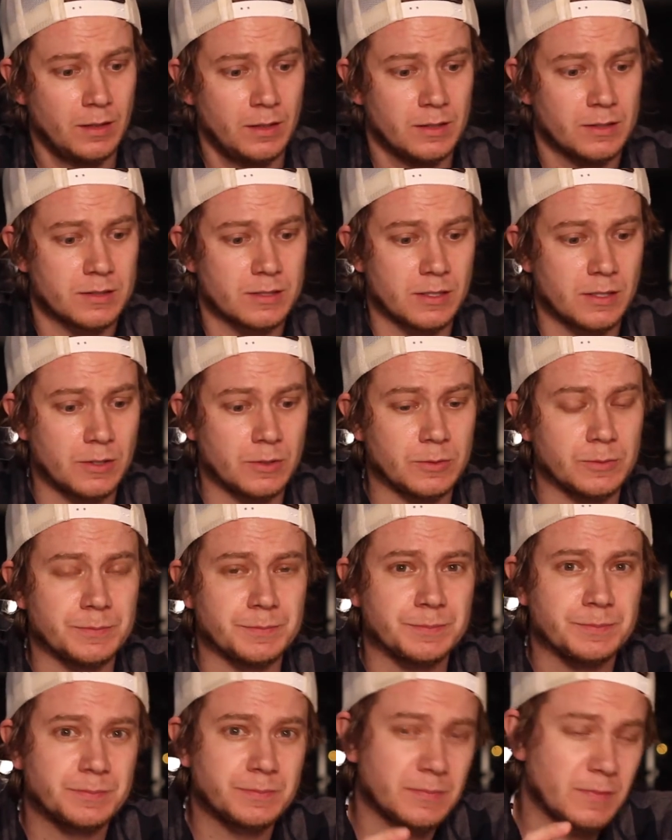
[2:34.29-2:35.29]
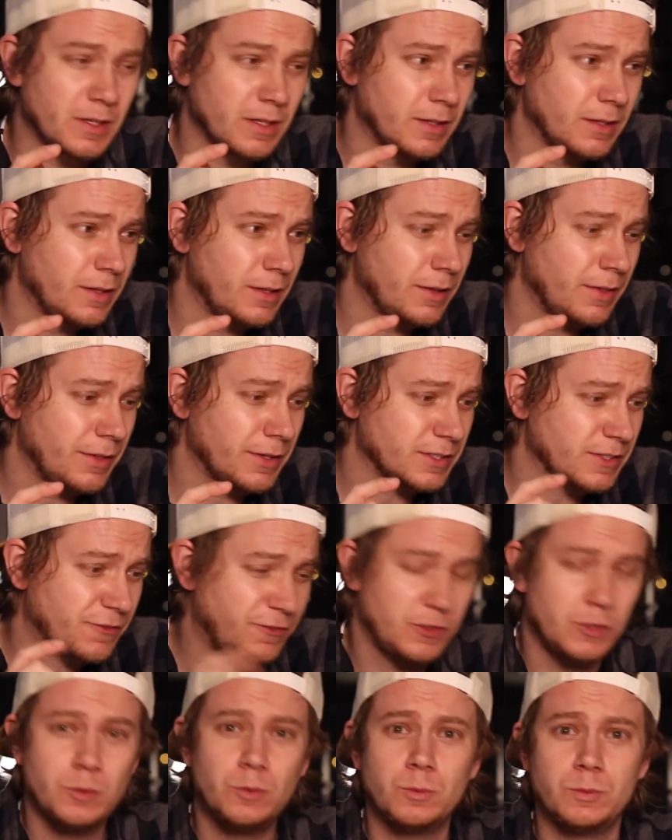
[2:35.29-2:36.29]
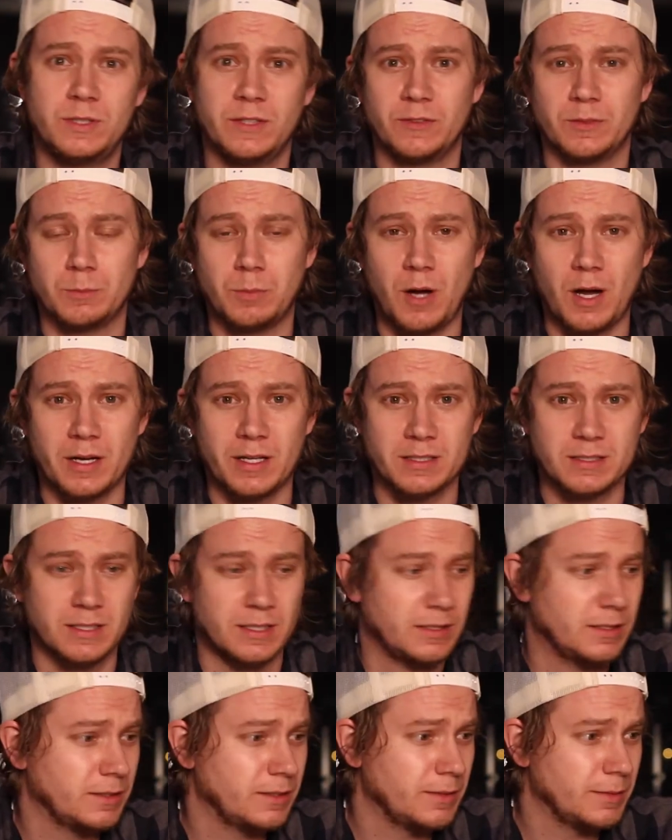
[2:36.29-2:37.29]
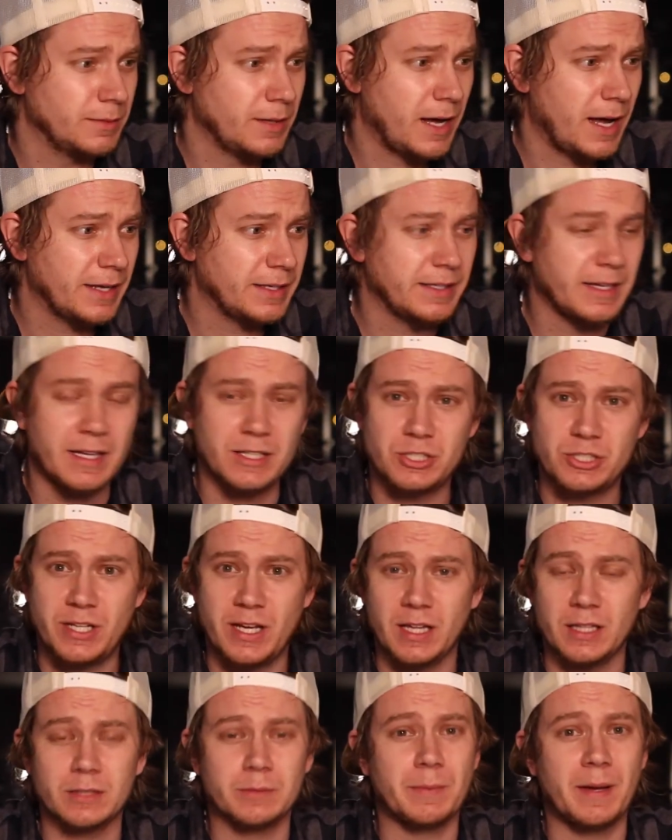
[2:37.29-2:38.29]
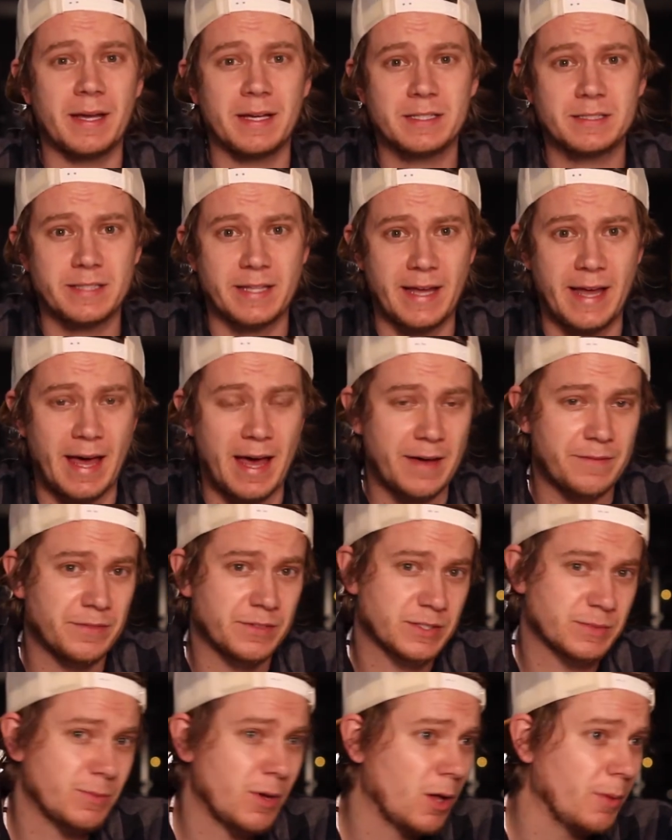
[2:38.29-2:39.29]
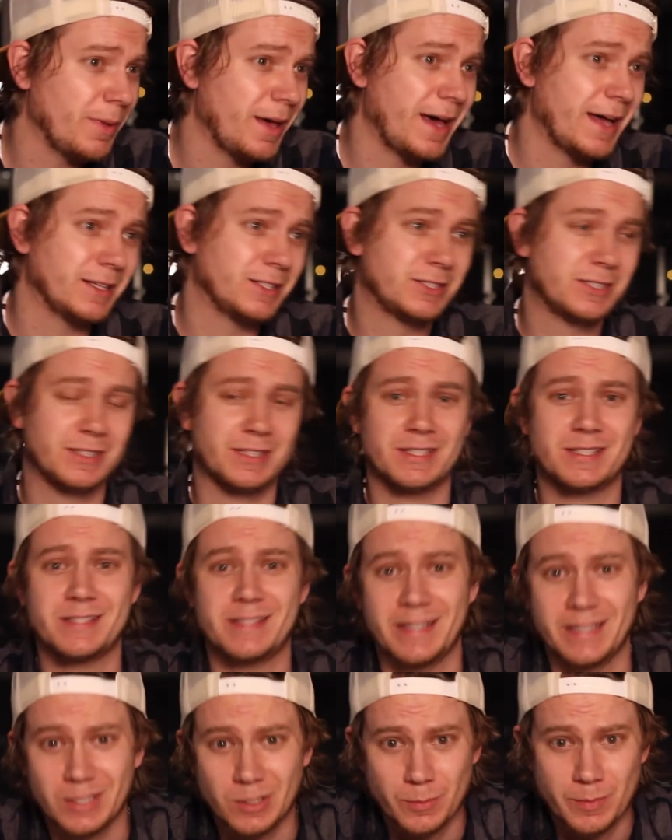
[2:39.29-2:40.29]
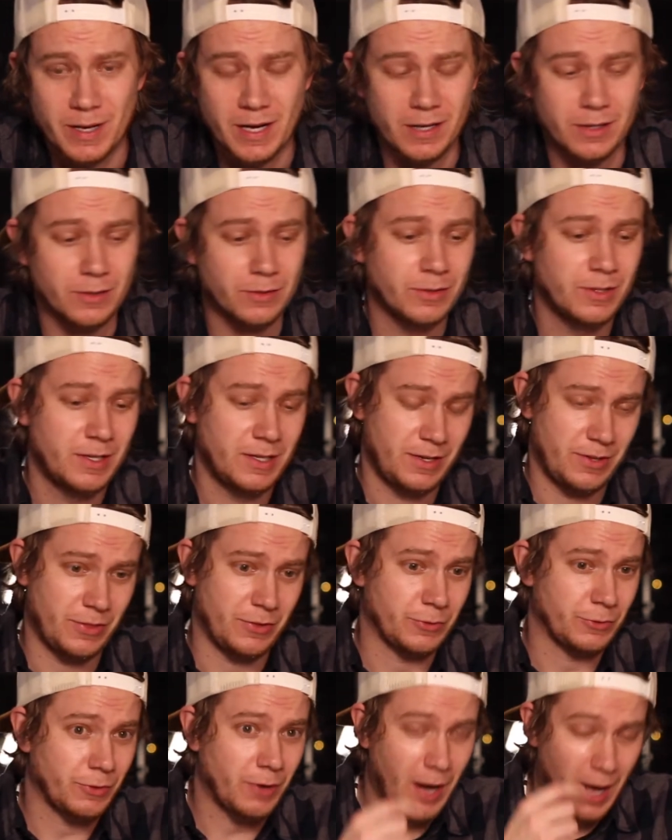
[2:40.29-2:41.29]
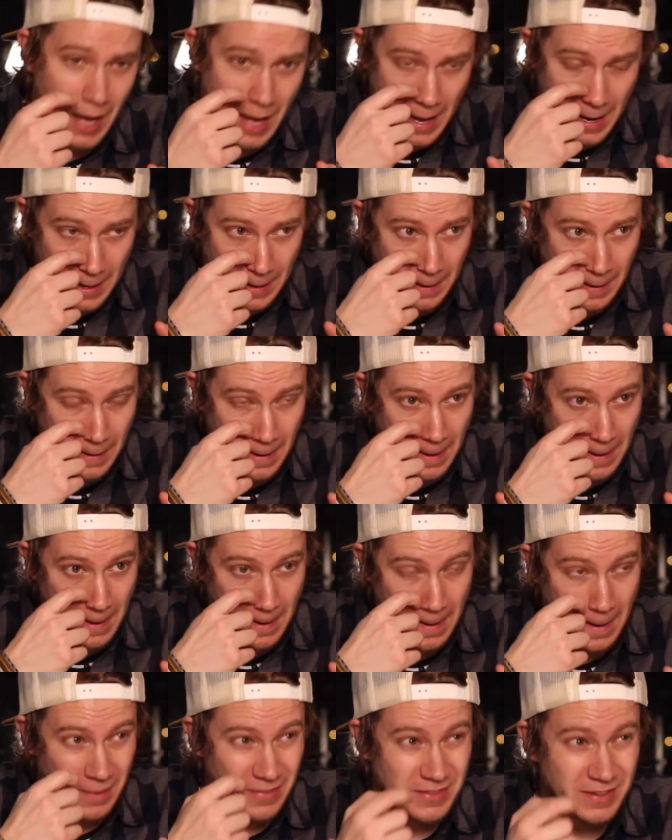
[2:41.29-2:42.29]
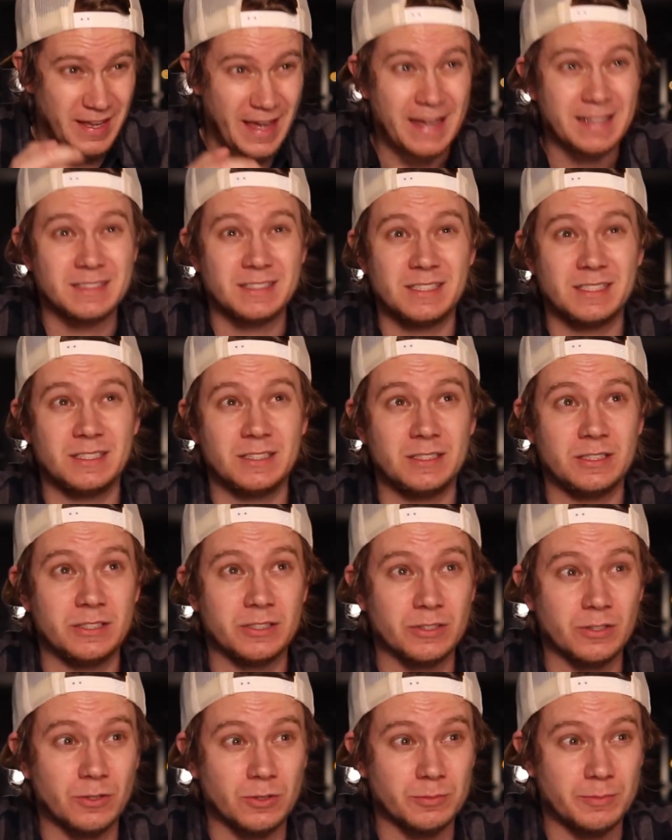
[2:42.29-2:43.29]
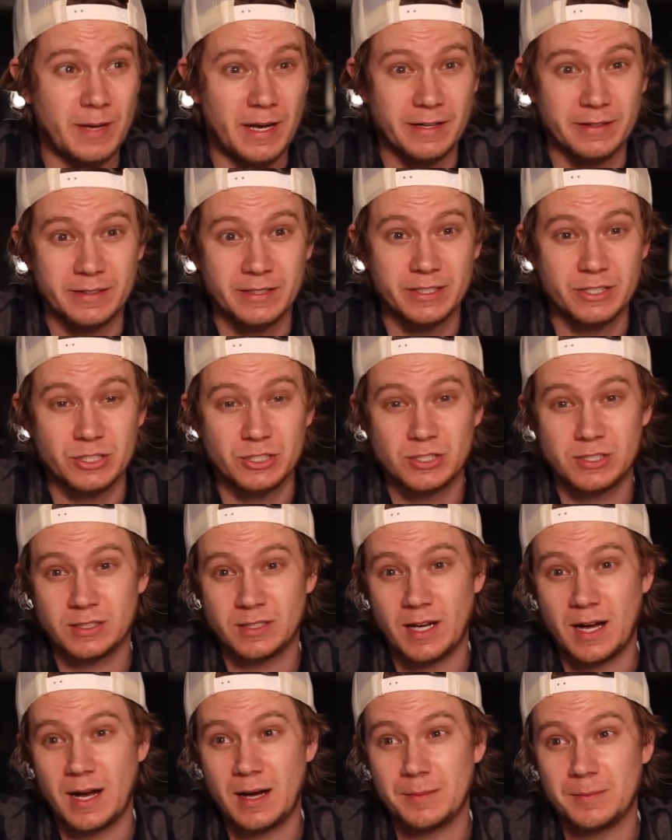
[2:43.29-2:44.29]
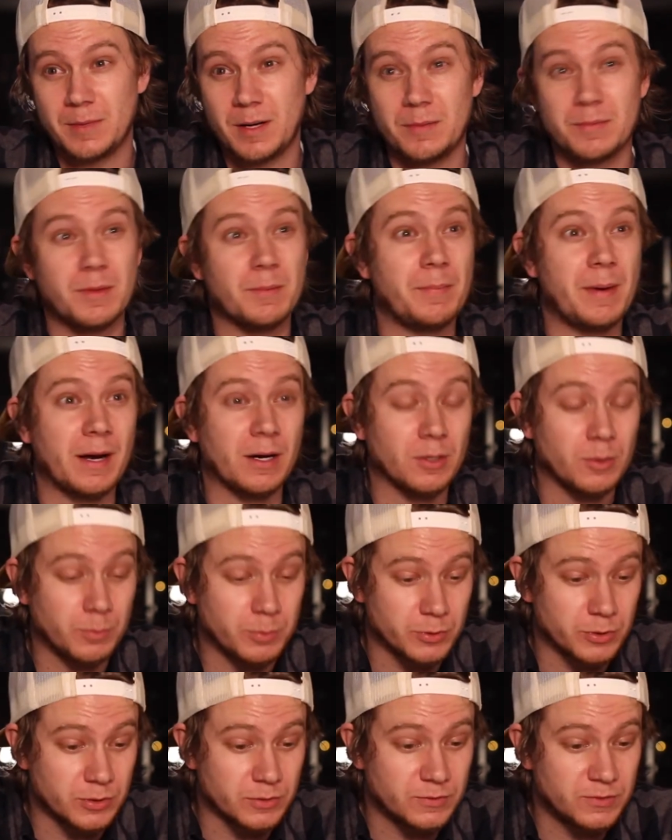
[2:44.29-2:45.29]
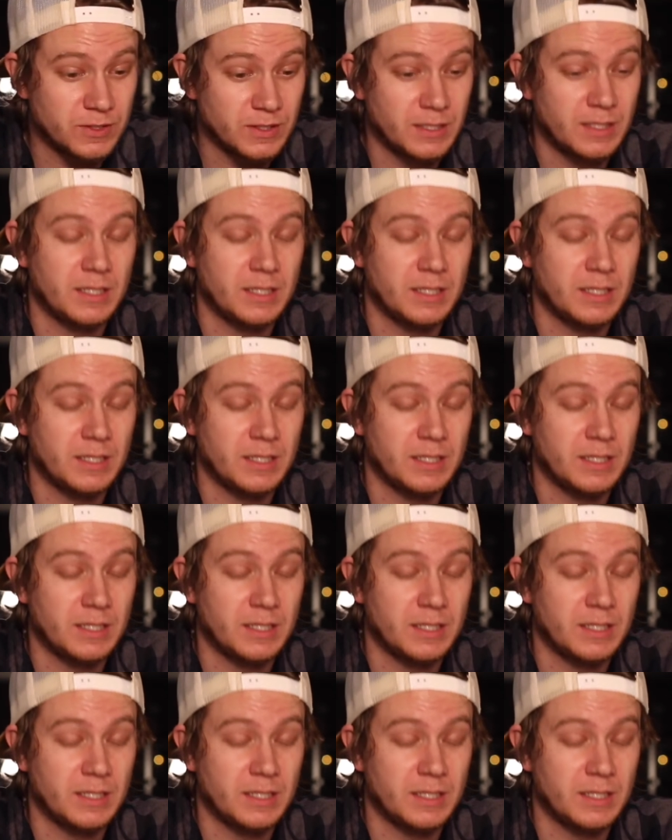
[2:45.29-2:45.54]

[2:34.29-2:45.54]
So there's a few different products that E.H. Taylor makes. They have the small batch, the single barrel, the rye, the 18-year-old marriage, the barrel proof.